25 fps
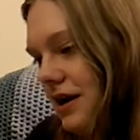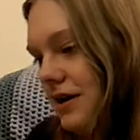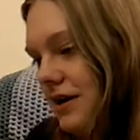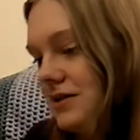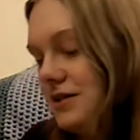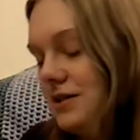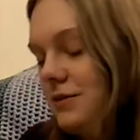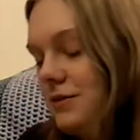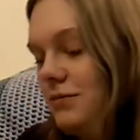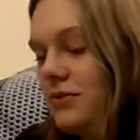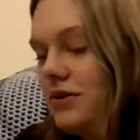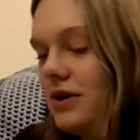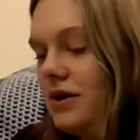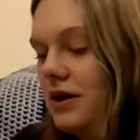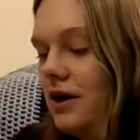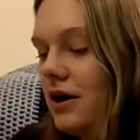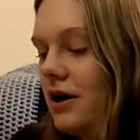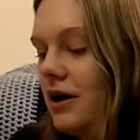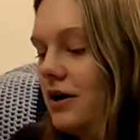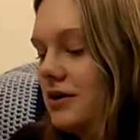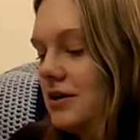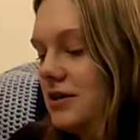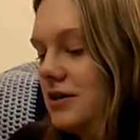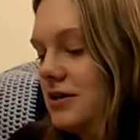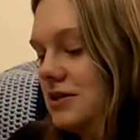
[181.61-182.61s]
something
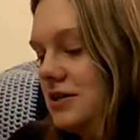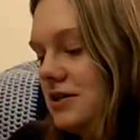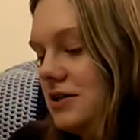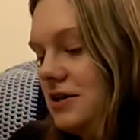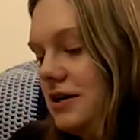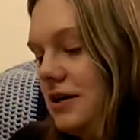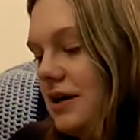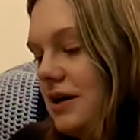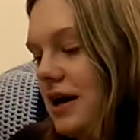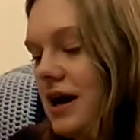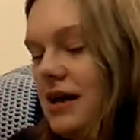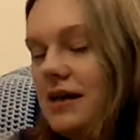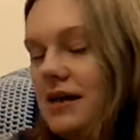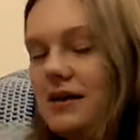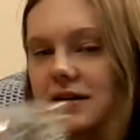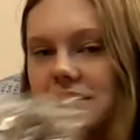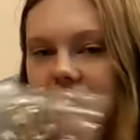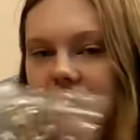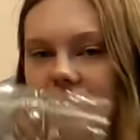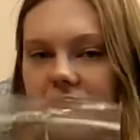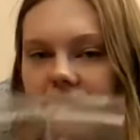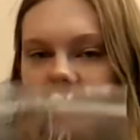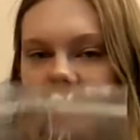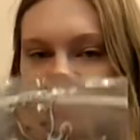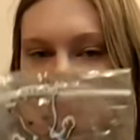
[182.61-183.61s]
Guardians of the
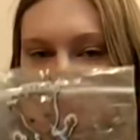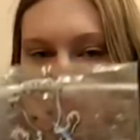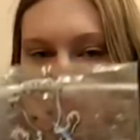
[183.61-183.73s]
Galaxy? Is